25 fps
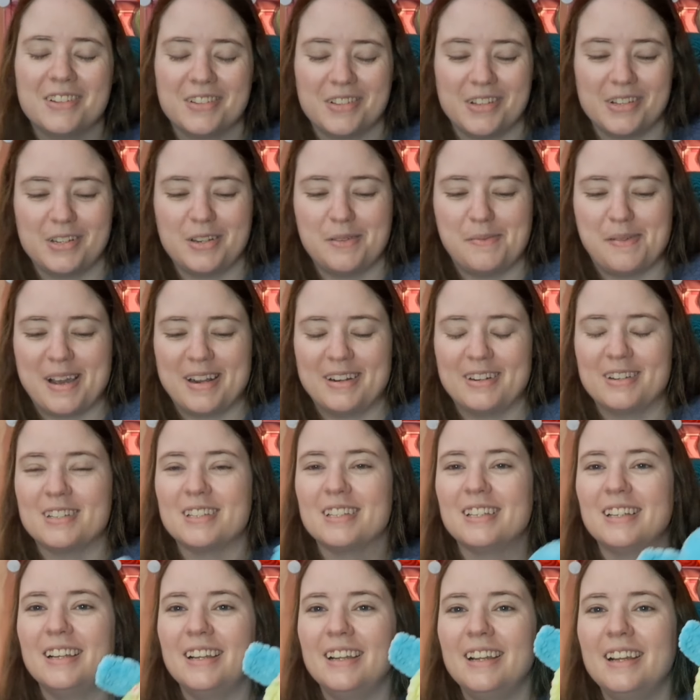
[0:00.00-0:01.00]
There's only two
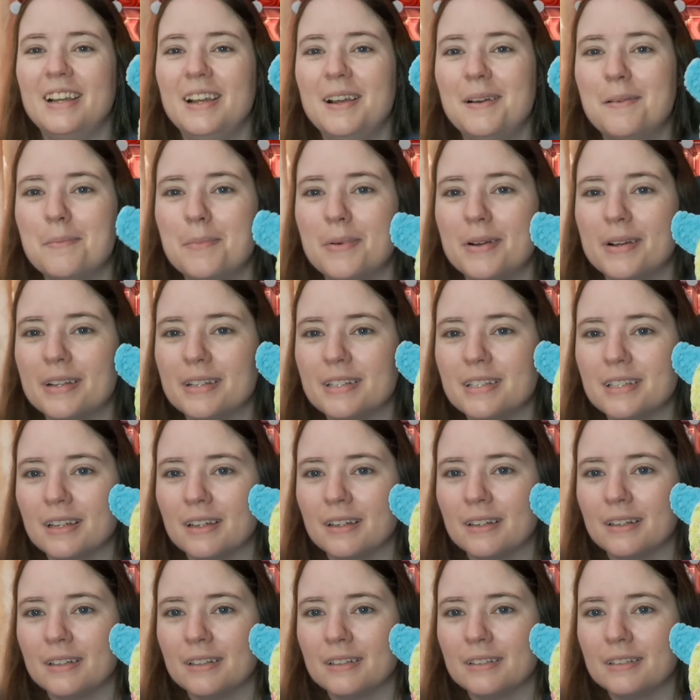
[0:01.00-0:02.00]
patterns. But,
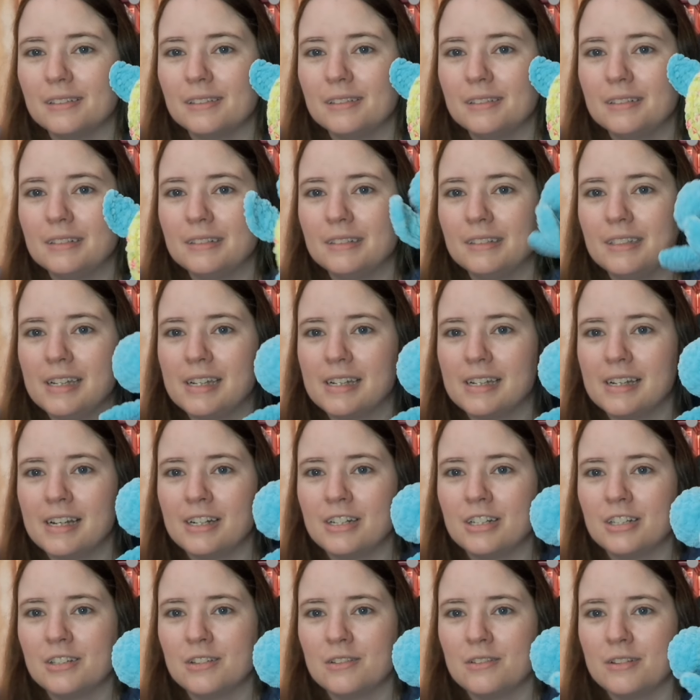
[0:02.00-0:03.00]
uh, yeah,
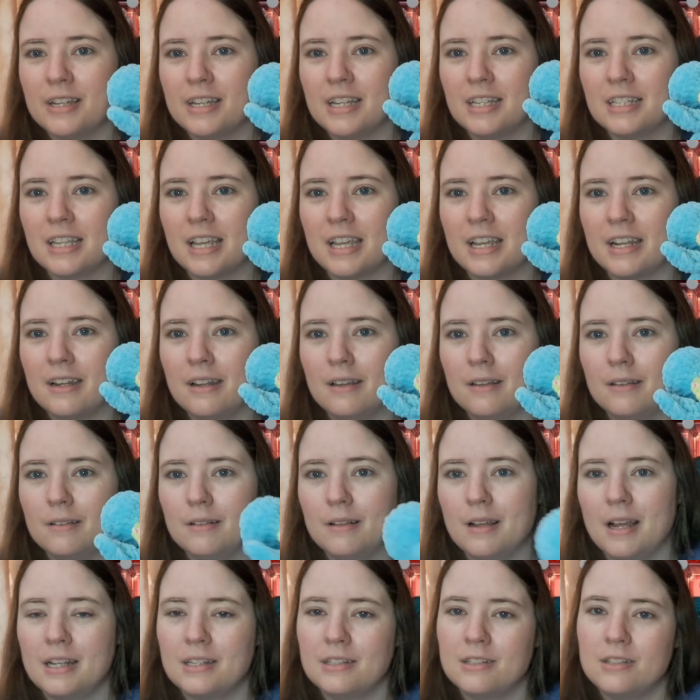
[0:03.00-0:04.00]
I just don't like his head.
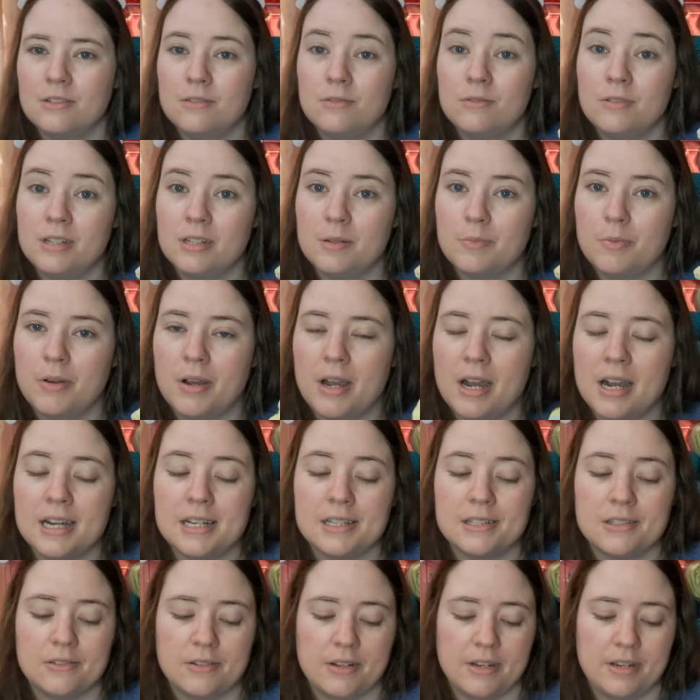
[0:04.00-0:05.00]
I do need to put
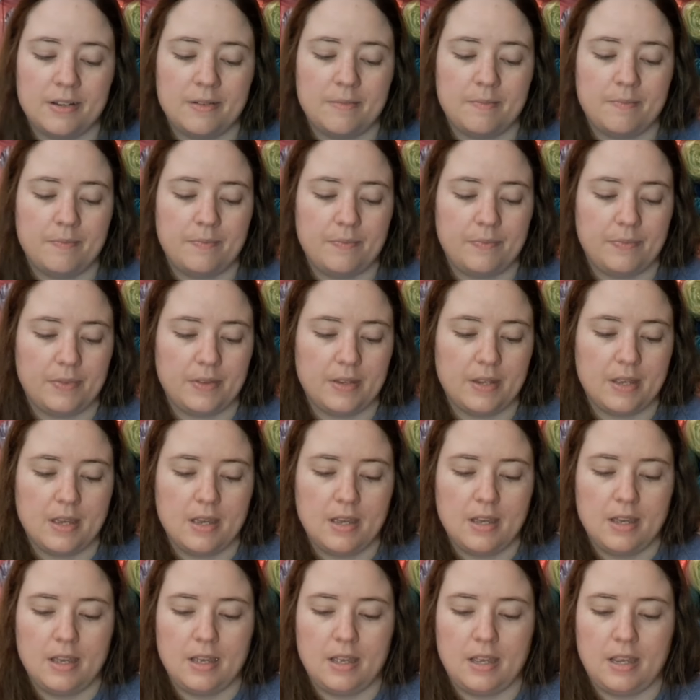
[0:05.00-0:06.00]
eyes on him
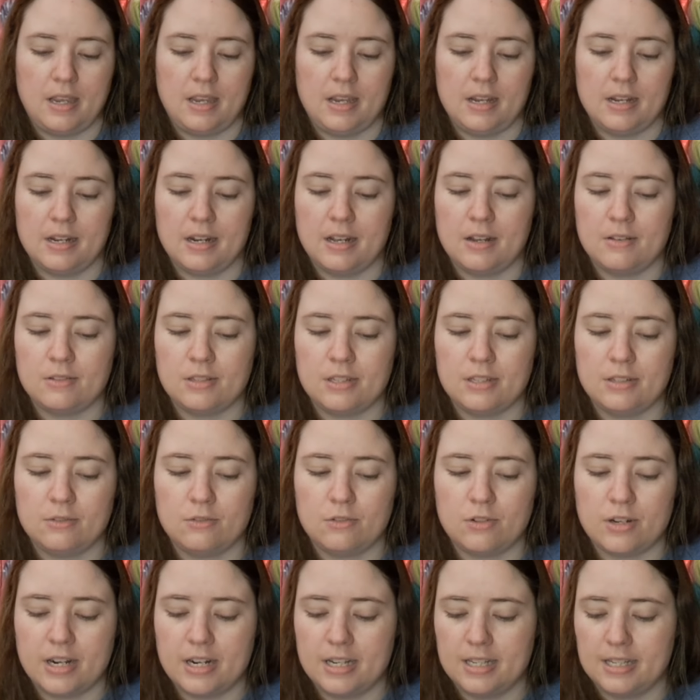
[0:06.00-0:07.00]
and I'll still
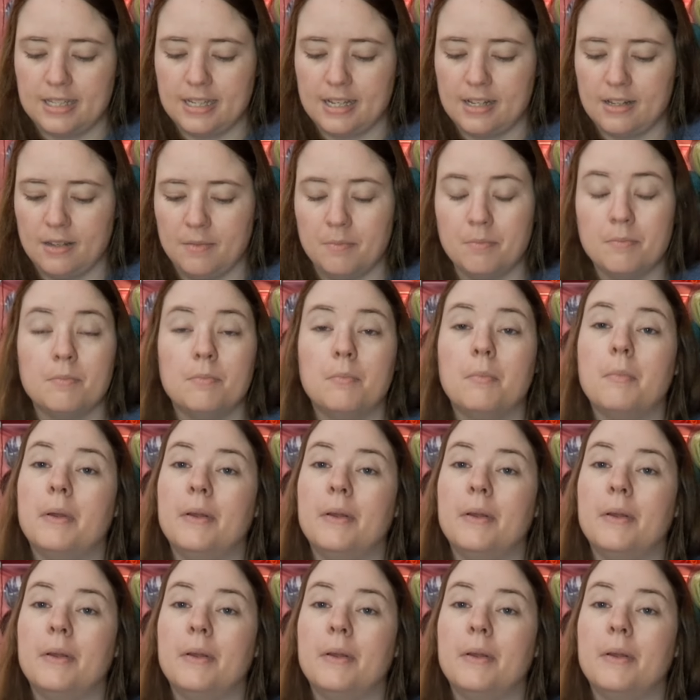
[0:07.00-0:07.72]
try to sell them.